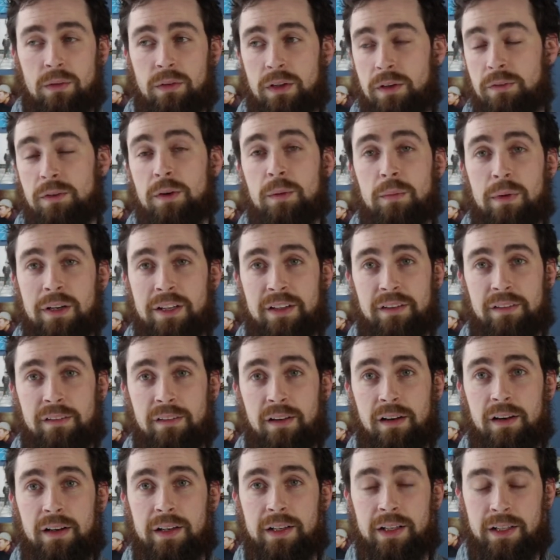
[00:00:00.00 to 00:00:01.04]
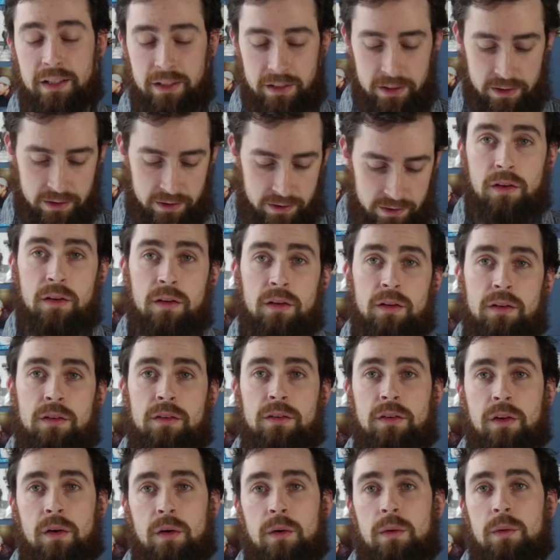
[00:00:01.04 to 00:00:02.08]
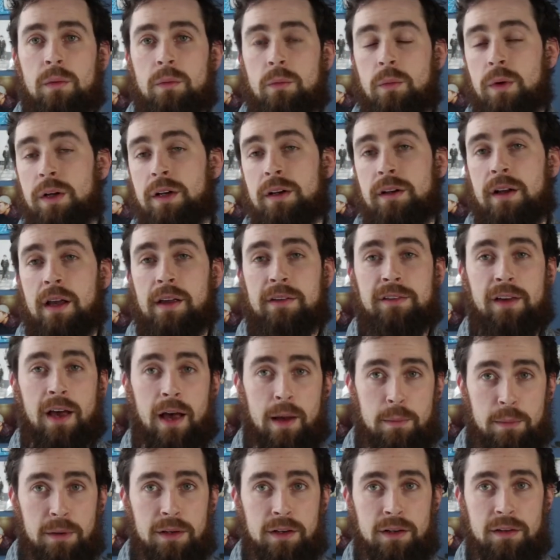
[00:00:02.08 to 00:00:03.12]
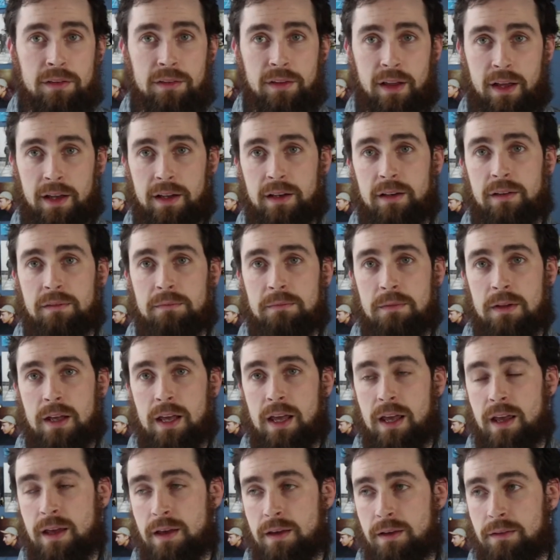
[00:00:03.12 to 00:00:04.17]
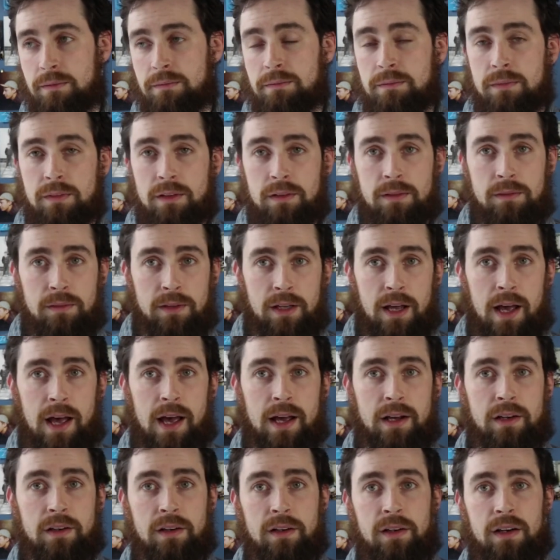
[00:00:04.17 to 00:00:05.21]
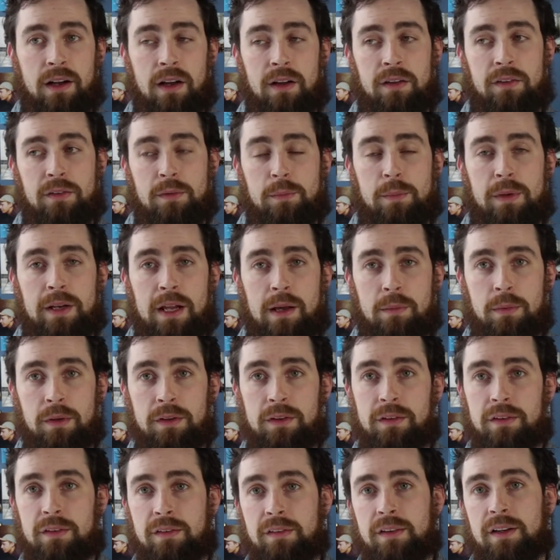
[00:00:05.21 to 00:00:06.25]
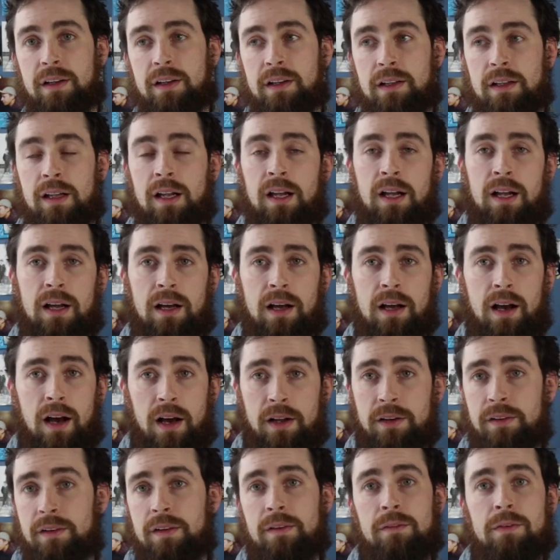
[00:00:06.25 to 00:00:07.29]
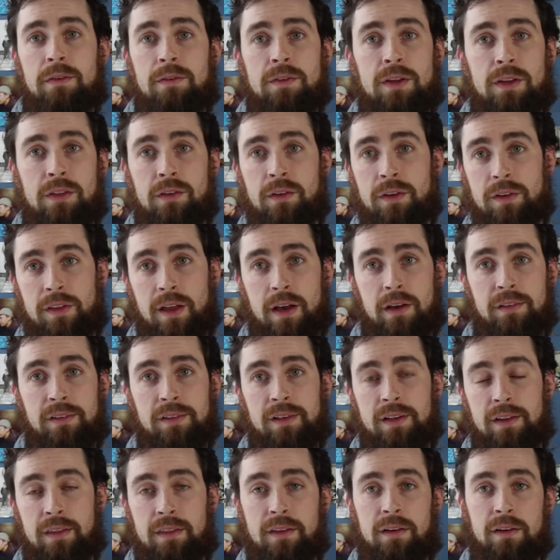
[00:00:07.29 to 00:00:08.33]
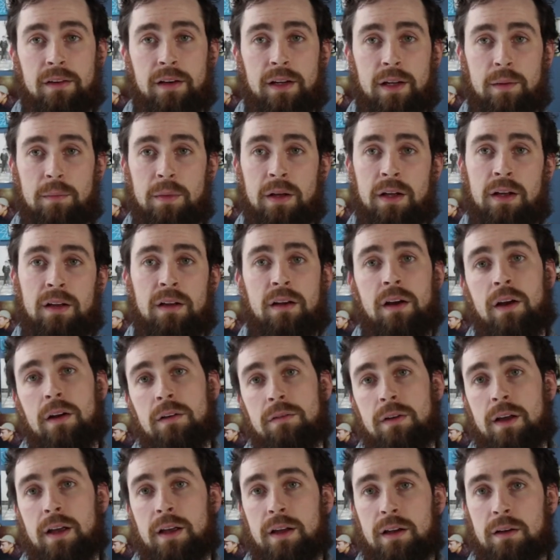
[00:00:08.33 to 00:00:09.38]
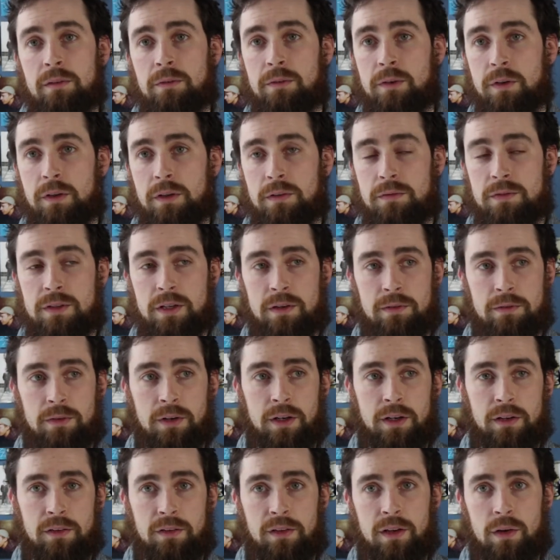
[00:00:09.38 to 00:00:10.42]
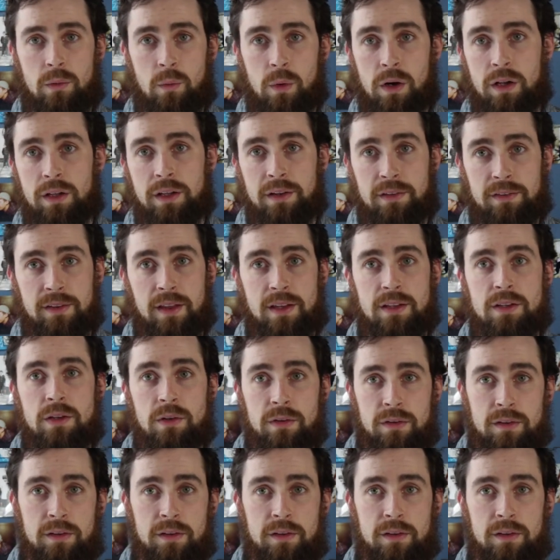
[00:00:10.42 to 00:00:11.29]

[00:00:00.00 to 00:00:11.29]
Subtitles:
if your money's gone. So what has happened is that a hacker has been able to steal 153,000 Ethereum out of a handful of different wallets that use